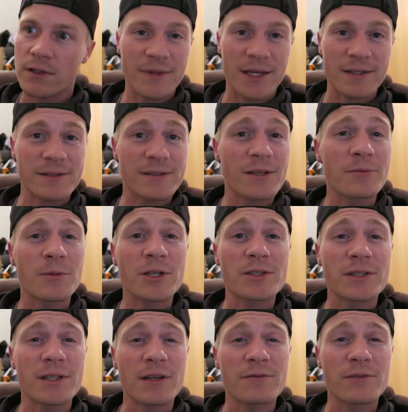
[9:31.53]
Thanks so
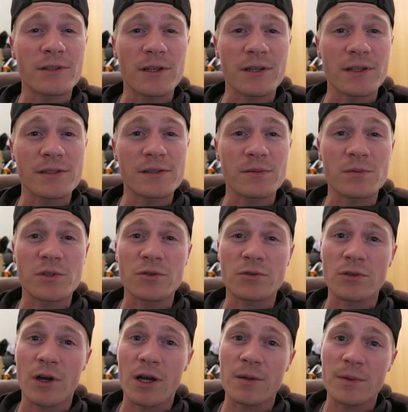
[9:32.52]
much again for guys
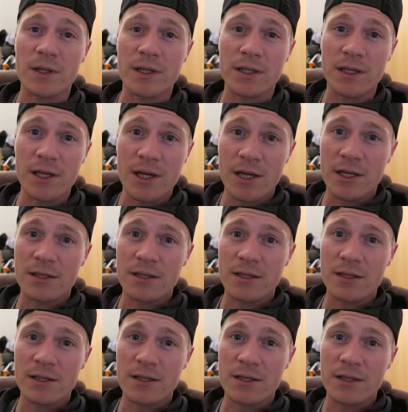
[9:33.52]
subscribing,